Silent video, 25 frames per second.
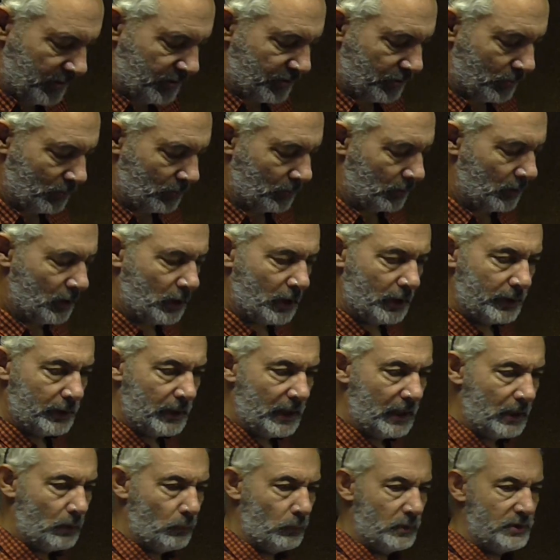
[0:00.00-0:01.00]
need to
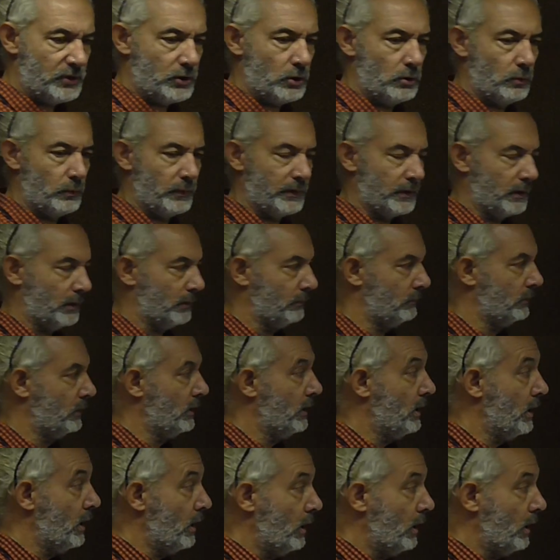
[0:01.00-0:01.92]
learn how we deal with it.